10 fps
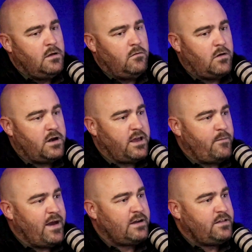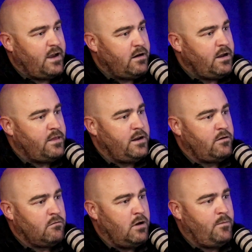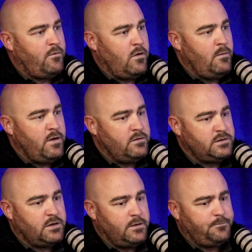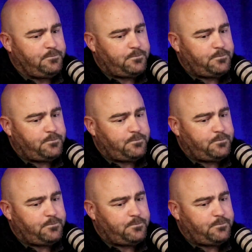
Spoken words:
wanted to get back to the area that he grew up from. He was a